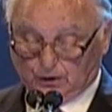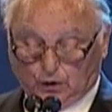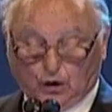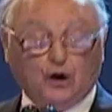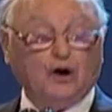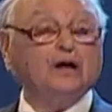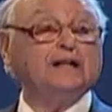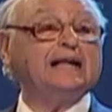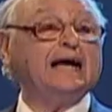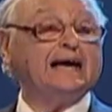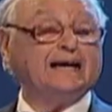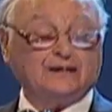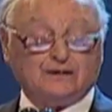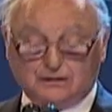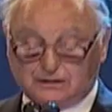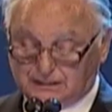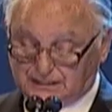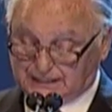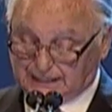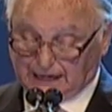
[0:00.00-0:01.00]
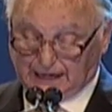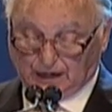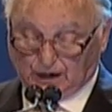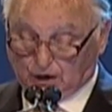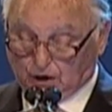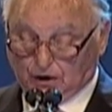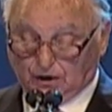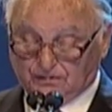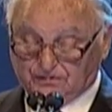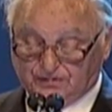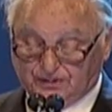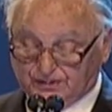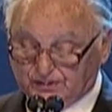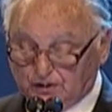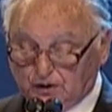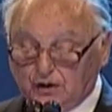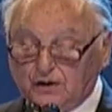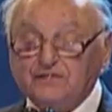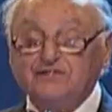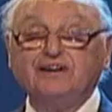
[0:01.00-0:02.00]
all I could say over and
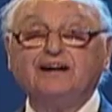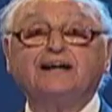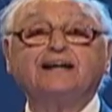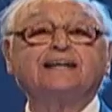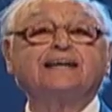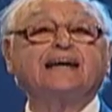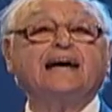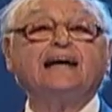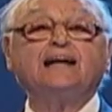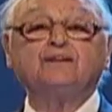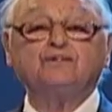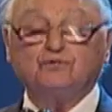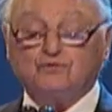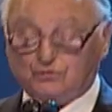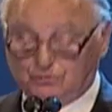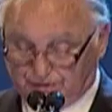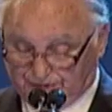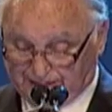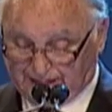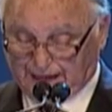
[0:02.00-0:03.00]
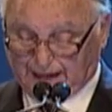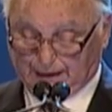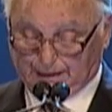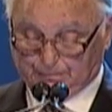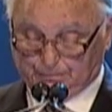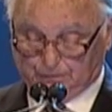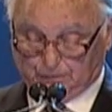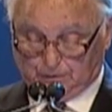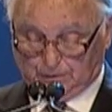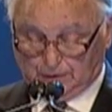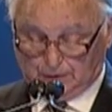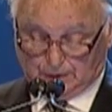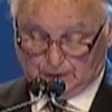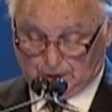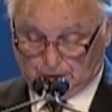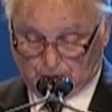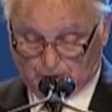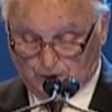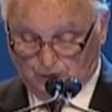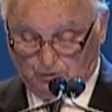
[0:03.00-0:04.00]
over again to them
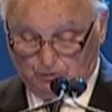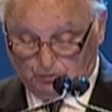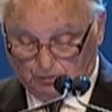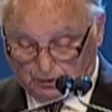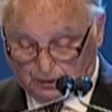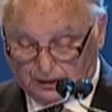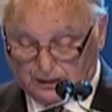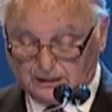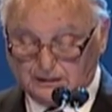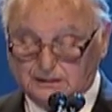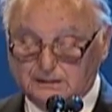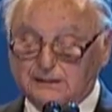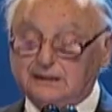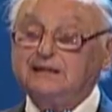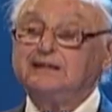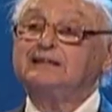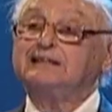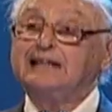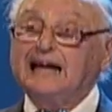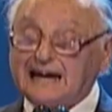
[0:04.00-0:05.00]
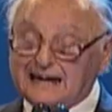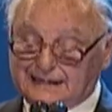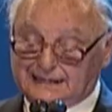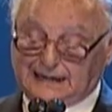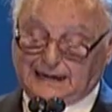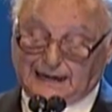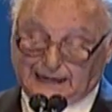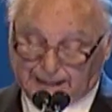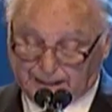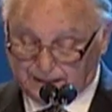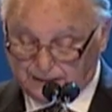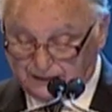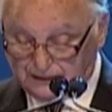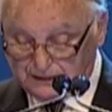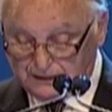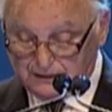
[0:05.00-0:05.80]
was, Ich dank euch,